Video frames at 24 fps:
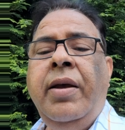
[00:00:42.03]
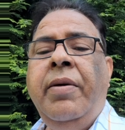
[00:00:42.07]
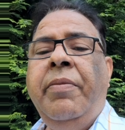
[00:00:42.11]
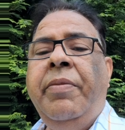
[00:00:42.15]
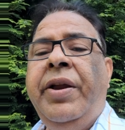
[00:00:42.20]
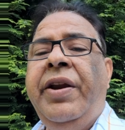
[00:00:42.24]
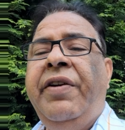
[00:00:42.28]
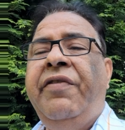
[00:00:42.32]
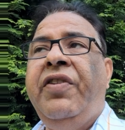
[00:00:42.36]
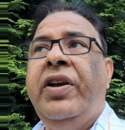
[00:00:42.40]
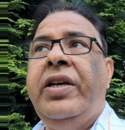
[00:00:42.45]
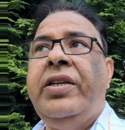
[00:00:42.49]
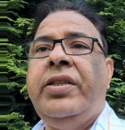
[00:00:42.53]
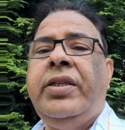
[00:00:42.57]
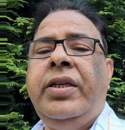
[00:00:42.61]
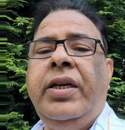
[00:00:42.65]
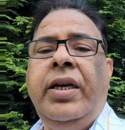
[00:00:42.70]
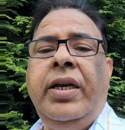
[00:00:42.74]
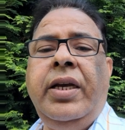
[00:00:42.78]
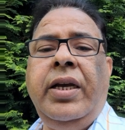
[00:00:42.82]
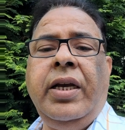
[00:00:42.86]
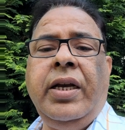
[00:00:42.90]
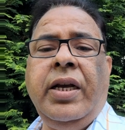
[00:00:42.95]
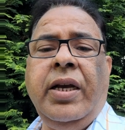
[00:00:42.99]
But if I say
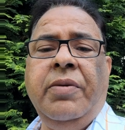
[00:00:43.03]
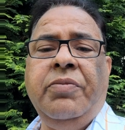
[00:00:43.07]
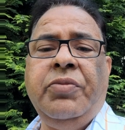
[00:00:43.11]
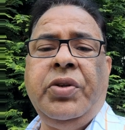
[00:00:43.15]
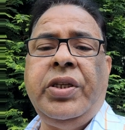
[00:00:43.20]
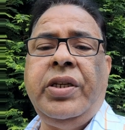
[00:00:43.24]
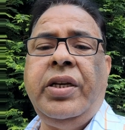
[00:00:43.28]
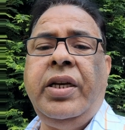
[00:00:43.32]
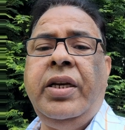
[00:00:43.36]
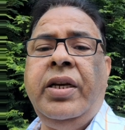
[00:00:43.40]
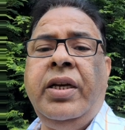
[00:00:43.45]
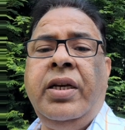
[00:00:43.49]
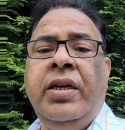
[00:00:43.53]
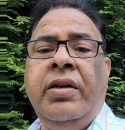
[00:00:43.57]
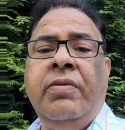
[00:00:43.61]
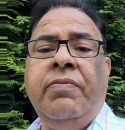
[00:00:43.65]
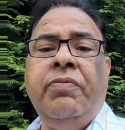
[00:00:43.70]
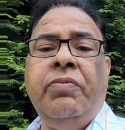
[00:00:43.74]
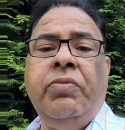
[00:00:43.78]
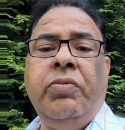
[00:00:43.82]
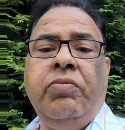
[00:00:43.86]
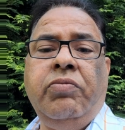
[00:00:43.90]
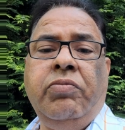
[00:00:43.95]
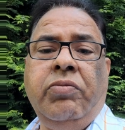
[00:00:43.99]
he comes here,
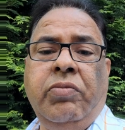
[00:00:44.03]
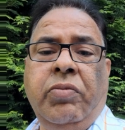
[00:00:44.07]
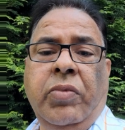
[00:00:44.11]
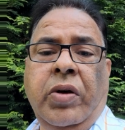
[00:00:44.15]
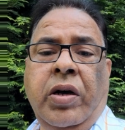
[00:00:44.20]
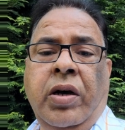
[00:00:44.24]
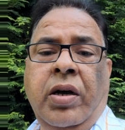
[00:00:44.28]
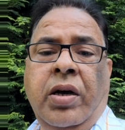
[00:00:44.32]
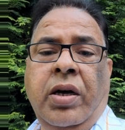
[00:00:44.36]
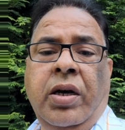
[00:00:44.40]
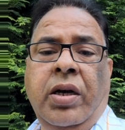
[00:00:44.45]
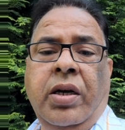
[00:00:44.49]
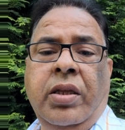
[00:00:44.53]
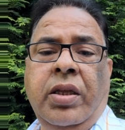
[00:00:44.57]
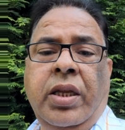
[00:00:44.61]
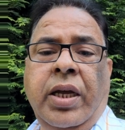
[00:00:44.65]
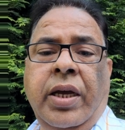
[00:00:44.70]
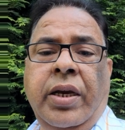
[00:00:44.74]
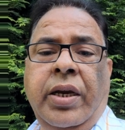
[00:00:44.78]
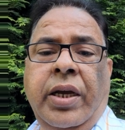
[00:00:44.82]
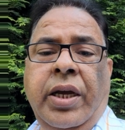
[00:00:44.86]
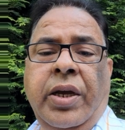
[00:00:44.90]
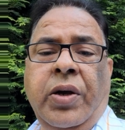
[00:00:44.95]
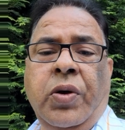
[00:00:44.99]

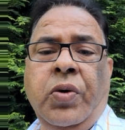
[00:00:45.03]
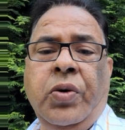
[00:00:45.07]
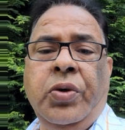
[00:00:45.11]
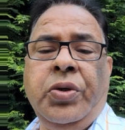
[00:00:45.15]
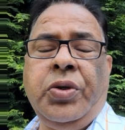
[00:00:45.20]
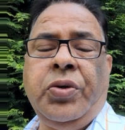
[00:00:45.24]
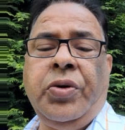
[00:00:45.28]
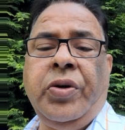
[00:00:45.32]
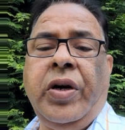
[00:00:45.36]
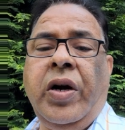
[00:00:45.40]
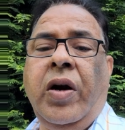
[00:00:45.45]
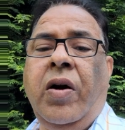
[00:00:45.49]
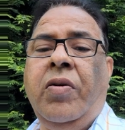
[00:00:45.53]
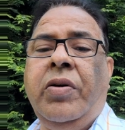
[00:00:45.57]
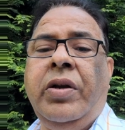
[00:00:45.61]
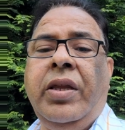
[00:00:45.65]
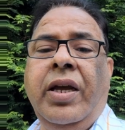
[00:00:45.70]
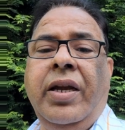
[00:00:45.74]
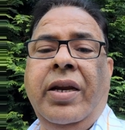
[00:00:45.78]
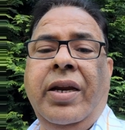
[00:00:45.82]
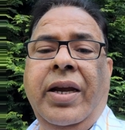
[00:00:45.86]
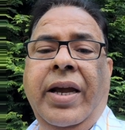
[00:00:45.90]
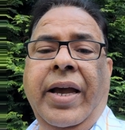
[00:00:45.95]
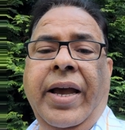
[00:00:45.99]
then he goes to ground,
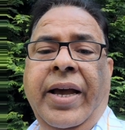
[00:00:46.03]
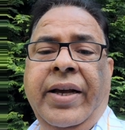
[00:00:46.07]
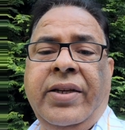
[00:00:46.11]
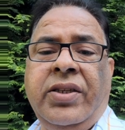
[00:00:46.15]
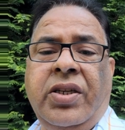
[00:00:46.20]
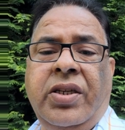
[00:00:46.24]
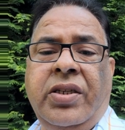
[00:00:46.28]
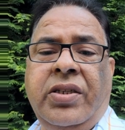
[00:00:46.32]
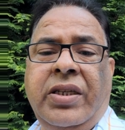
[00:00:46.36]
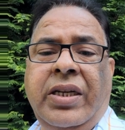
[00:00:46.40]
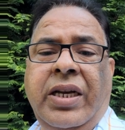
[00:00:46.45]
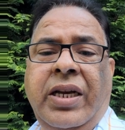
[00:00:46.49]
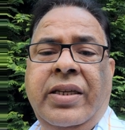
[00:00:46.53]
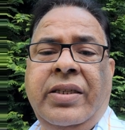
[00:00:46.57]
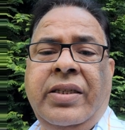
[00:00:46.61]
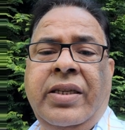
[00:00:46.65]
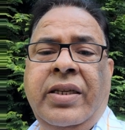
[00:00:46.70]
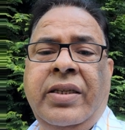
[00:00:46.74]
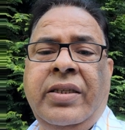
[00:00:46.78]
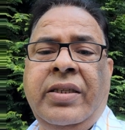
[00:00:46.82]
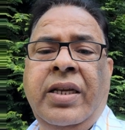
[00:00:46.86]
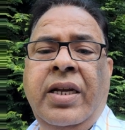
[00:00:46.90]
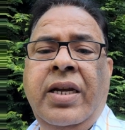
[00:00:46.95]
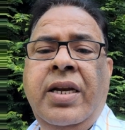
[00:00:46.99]
then he
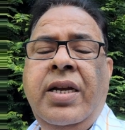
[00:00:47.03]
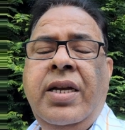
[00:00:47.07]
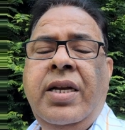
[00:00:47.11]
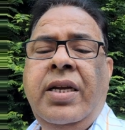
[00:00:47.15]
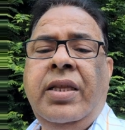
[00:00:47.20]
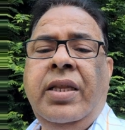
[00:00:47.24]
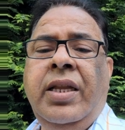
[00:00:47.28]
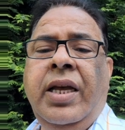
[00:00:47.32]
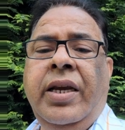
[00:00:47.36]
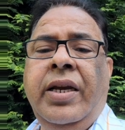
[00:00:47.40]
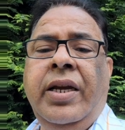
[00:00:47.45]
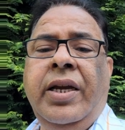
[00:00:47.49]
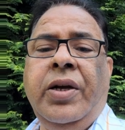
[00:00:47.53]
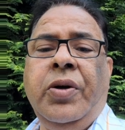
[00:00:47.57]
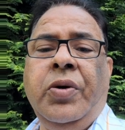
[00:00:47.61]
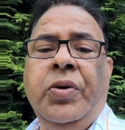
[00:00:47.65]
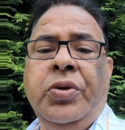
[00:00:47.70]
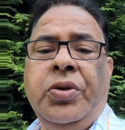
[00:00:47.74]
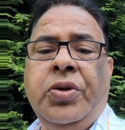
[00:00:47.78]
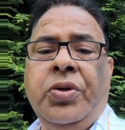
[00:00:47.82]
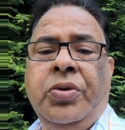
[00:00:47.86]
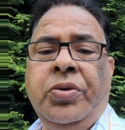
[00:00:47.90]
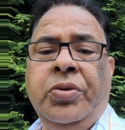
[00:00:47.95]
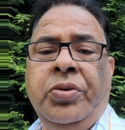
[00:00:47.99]
exercises, then he
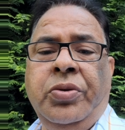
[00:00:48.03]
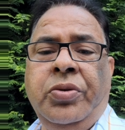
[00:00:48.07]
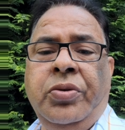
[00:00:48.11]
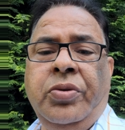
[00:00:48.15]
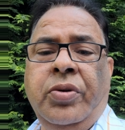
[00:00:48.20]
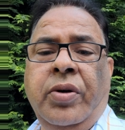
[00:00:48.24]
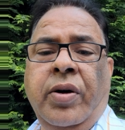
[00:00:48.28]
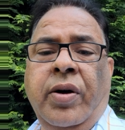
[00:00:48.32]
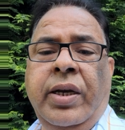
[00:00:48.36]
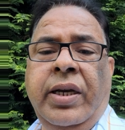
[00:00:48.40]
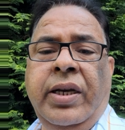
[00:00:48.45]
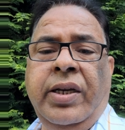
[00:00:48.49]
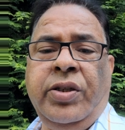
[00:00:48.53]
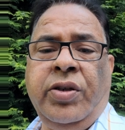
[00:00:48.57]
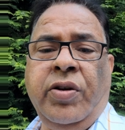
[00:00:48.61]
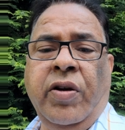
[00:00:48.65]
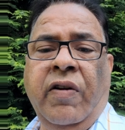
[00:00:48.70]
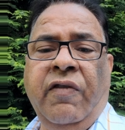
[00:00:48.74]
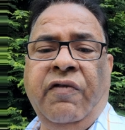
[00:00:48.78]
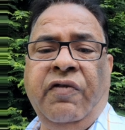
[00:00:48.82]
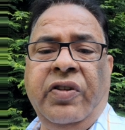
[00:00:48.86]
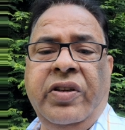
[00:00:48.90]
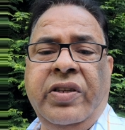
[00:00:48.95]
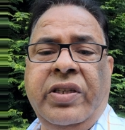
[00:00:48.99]
goes to his
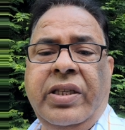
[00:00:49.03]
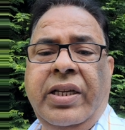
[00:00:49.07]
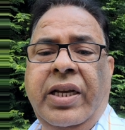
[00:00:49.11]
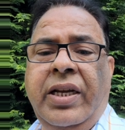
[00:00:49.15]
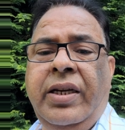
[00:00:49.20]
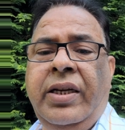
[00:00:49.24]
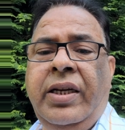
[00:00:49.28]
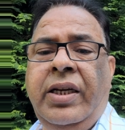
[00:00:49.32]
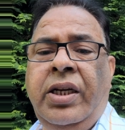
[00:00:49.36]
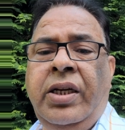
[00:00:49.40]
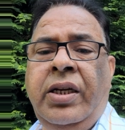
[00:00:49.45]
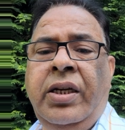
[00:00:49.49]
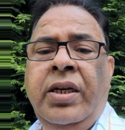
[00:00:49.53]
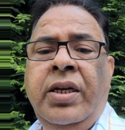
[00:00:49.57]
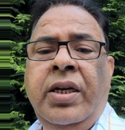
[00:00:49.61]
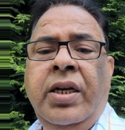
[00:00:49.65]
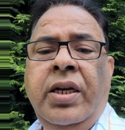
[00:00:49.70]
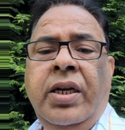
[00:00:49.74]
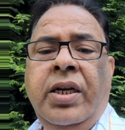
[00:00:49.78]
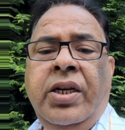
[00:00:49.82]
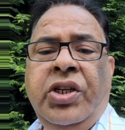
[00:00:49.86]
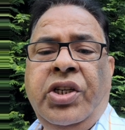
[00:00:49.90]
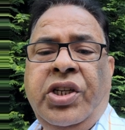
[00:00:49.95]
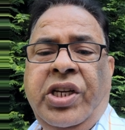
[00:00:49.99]
office, then he
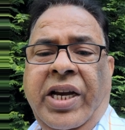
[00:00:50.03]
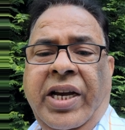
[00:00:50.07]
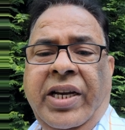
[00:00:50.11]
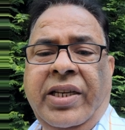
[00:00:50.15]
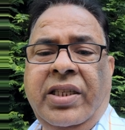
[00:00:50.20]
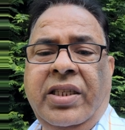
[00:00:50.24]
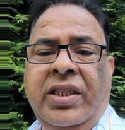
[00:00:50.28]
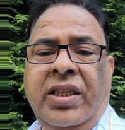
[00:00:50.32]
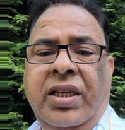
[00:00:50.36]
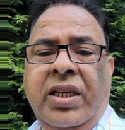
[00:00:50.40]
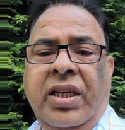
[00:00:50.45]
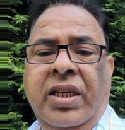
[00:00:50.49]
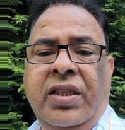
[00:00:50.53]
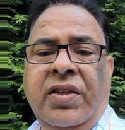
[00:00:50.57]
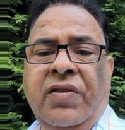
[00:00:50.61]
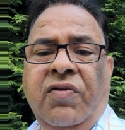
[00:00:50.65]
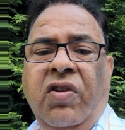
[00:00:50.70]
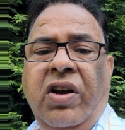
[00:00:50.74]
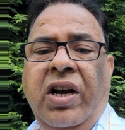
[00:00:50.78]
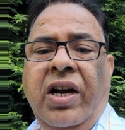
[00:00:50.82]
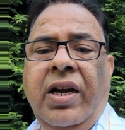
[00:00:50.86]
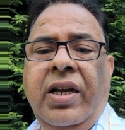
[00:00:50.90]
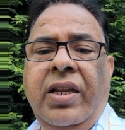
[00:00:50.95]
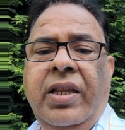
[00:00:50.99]
checks his
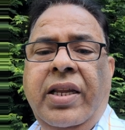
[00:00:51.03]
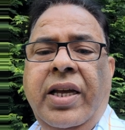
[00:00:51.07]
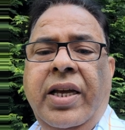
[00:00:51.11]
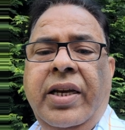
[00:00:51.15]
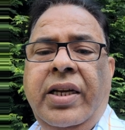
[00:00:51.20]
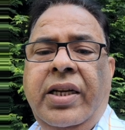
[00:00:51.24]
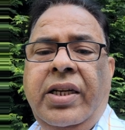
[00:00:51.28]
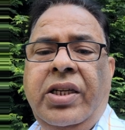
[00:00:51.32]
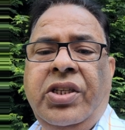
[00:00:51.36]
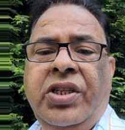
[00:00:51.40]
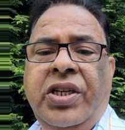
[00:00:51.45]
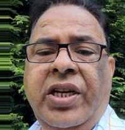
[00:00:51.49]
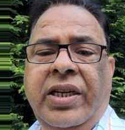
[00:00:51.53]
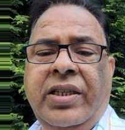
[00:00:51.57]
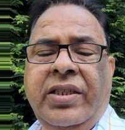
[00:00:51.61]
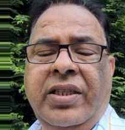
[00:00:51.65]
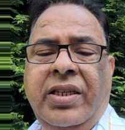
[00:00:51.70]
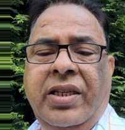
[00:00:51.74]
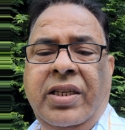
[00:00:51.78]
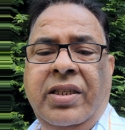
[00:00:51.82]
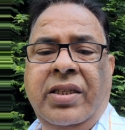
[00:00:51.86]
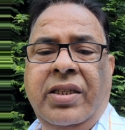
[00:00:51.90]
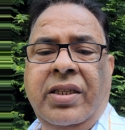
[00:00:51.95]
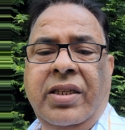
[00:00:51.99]
file, then he checks
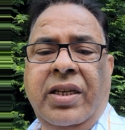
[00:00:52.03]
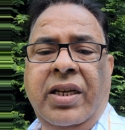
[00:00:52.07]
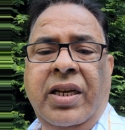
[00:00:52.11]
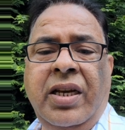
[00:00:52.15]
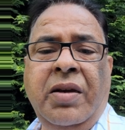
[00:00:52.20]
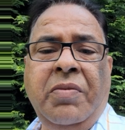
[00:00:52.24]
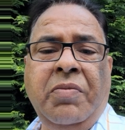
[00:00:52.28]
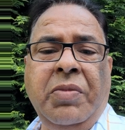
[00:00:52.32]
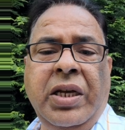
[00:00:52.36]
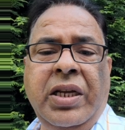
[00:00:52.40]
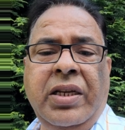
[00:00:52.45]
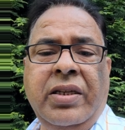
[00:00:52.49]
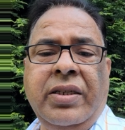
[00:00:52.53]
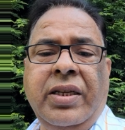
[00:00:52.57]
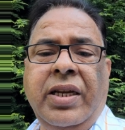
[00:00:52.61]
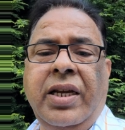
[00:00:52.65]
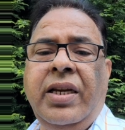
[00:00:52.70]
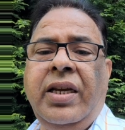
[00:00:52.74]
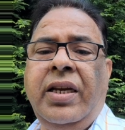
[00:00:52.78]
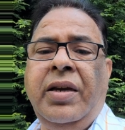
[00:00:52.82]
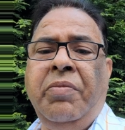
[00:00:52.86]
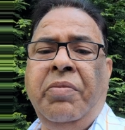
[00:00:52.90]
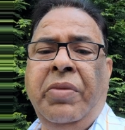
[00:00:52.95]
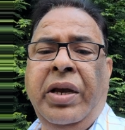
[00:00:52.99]
his emails, then
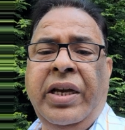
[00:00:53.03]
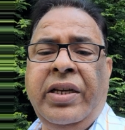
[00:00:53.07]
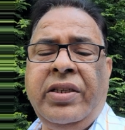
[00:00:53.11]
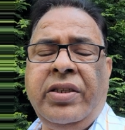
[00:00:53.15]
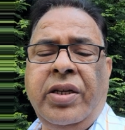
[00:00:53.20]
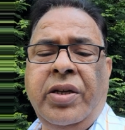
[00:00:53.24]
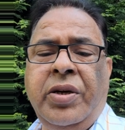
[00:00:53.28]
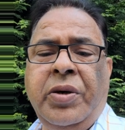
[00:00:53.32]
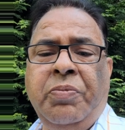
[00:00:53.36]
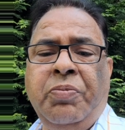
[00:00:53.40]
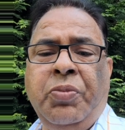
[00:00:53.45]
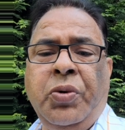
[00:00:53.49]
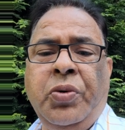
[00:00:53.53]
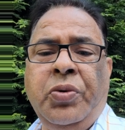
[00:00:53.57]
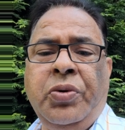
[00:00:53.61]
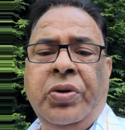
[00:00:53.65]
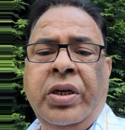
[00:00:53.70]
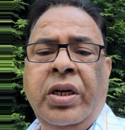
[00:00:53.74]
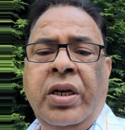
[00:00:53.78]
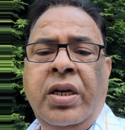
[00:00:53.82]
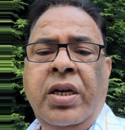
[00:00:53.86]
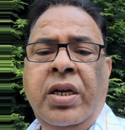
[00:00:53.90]
he makes a report,